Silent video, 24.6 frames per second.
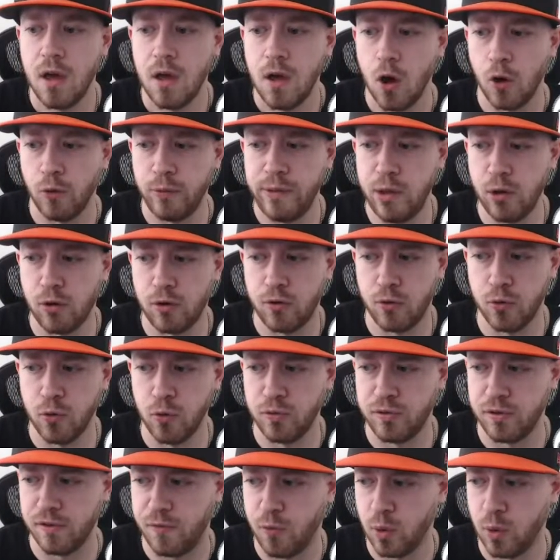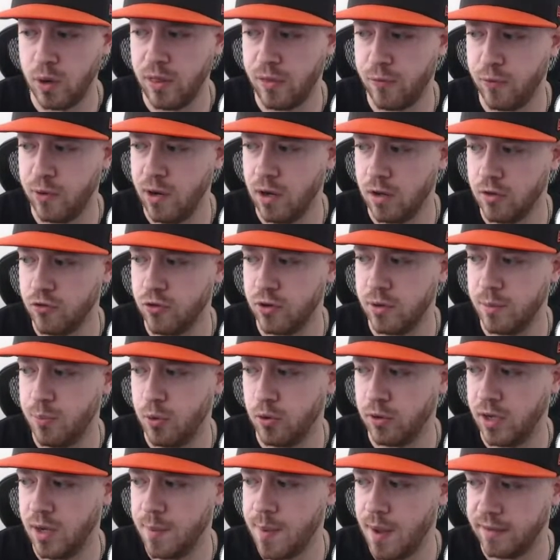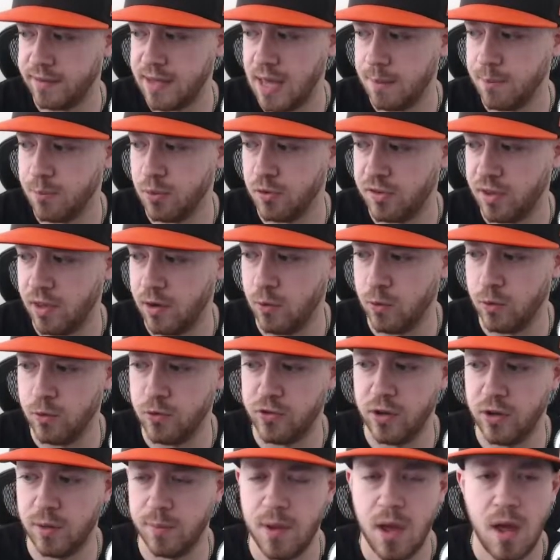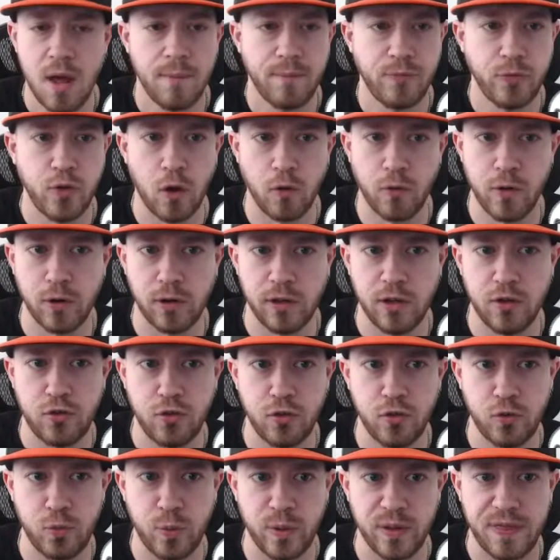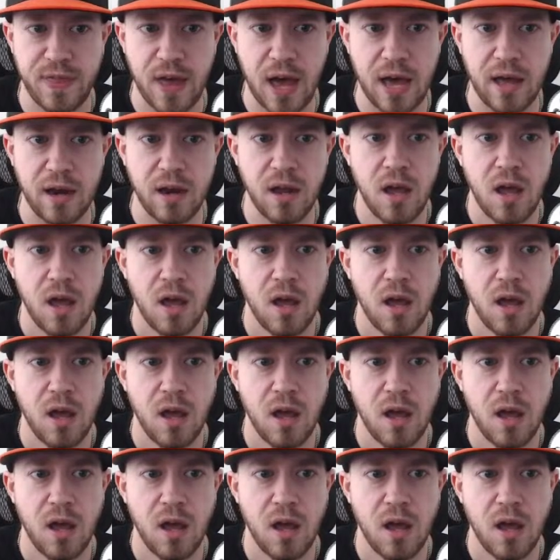O'Neal Cruz at 4,300, pulling about 10% ownership. No real issues with that.